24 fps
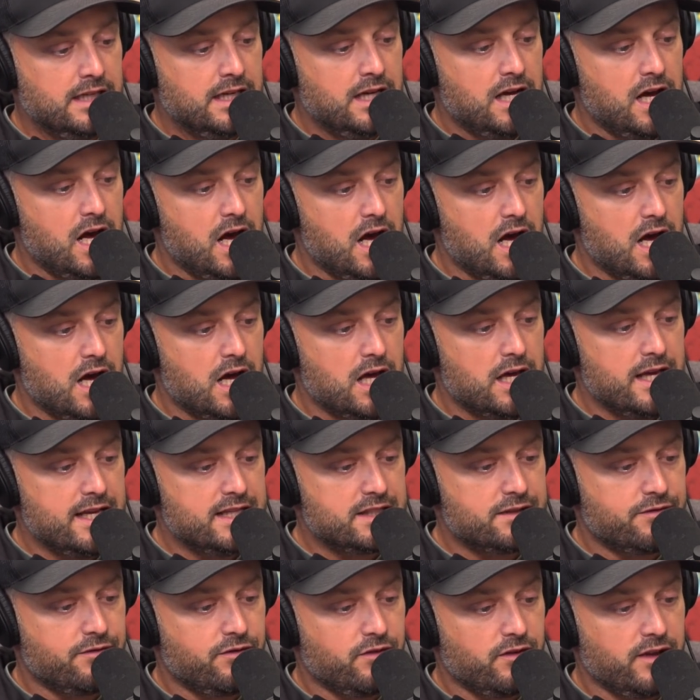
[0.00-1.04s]

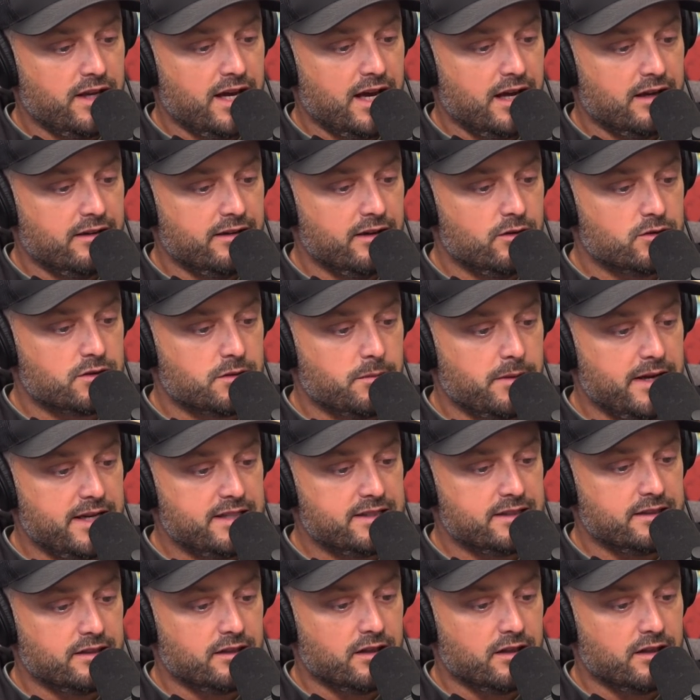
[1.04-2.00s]
It was amazing to